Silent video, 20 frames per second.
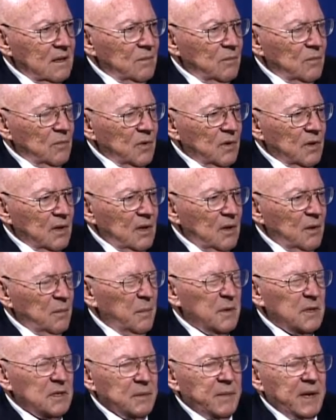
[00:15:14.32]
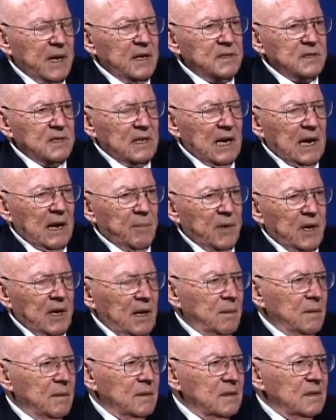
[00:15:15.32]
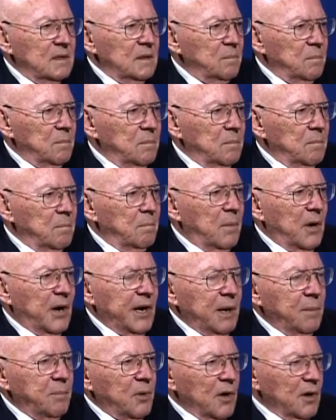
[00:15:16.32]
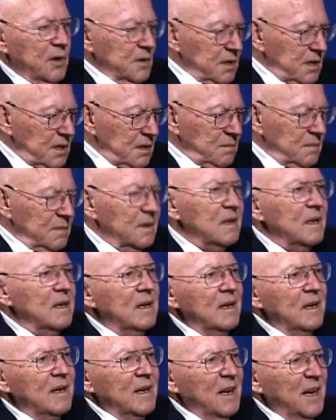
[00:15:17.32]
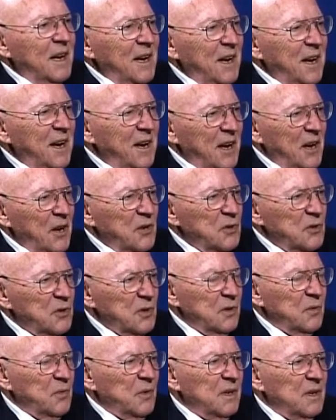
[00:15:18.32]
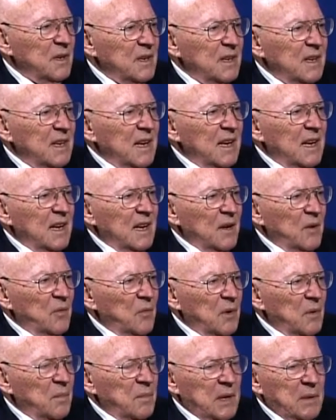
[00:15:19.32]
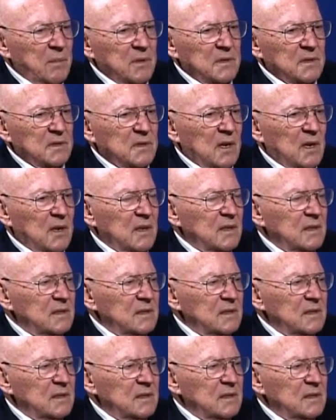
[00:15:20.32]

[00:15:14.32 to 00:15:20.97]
Well, it's amazing how many body parts get injured when people start.